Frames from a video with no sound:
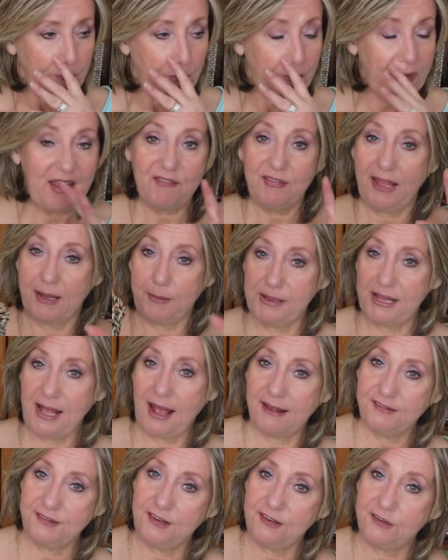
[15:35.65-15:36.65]
We had like
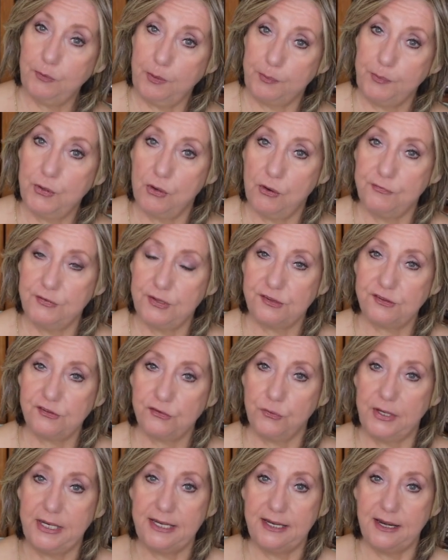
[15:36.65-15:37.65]
plastics we put over the
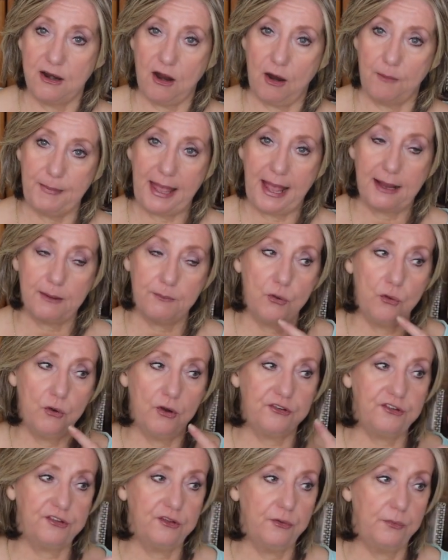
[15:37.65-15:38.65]
screen in our back
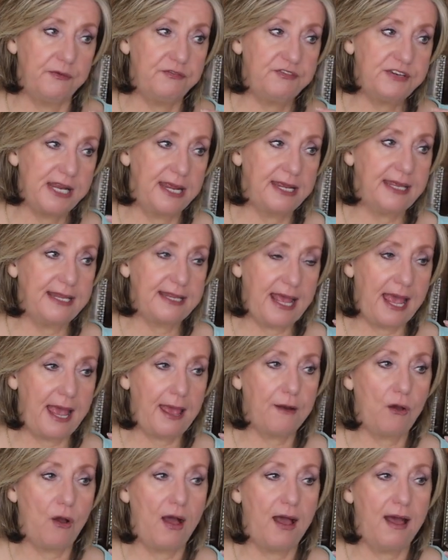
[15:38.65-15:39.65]
porch, so we've taken
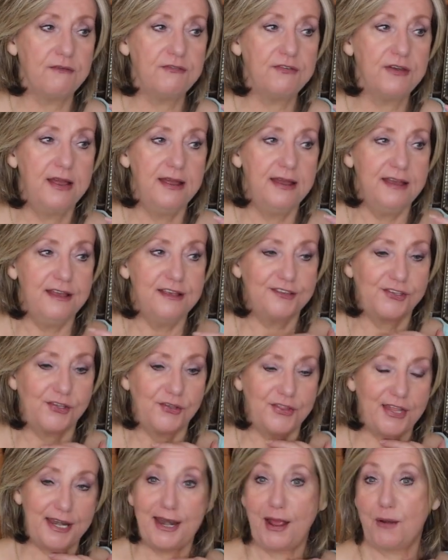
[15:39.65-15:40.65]
that off
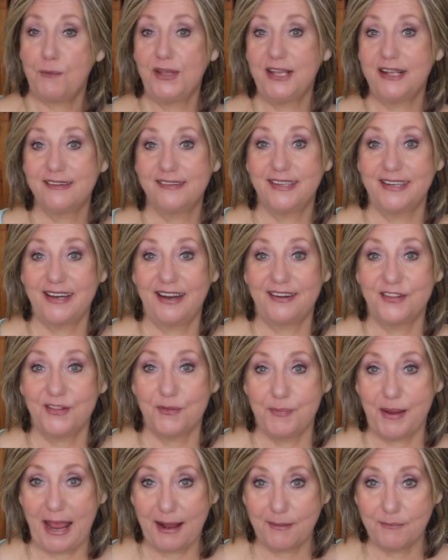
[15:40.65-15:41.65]
so that now we can sit under
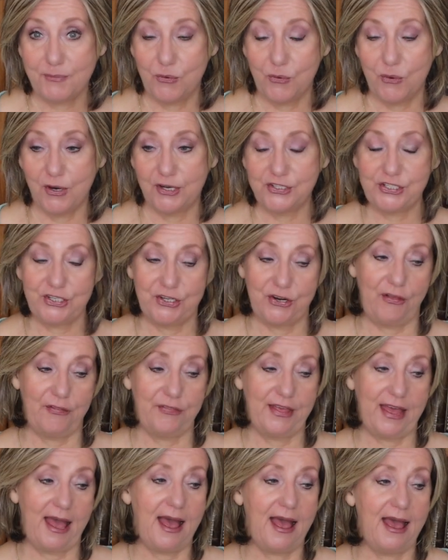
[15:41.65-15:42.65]
the back porch and all
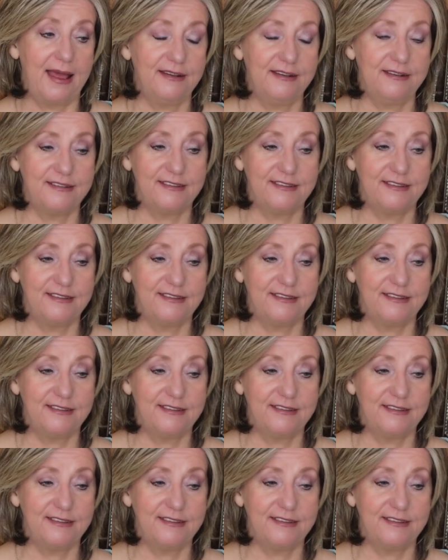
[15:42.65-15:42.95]
that.